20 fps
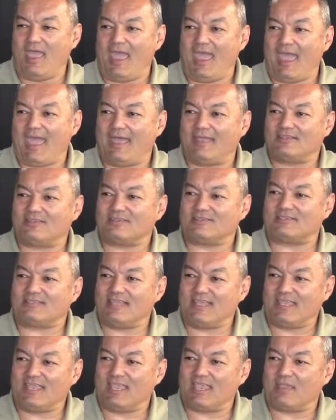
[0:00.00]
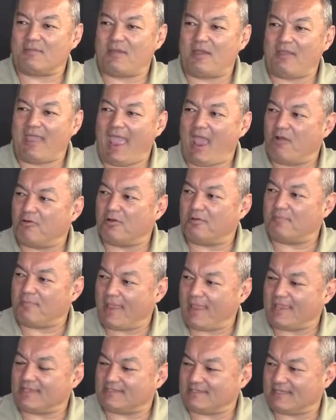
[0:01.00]
And just thinking about how
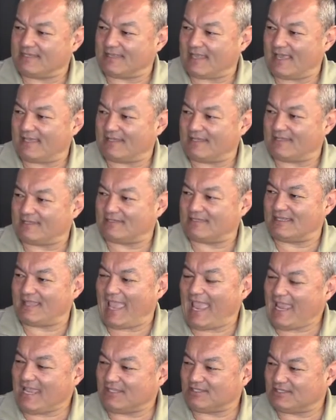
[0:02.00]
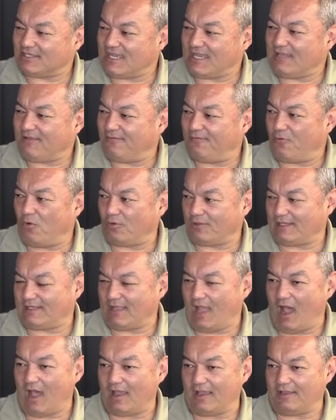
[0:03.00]
amazing that is. In
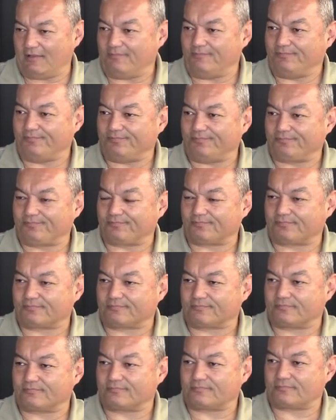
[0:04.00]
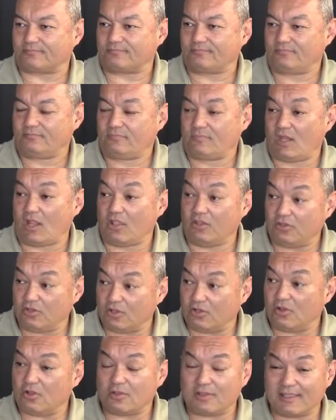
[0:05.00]
1849,
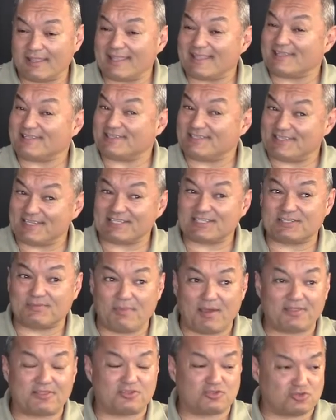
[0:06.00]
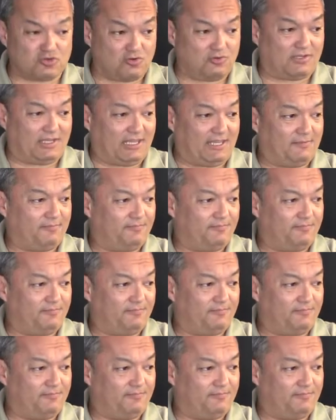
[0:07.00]
you're looking at a 6-month journey.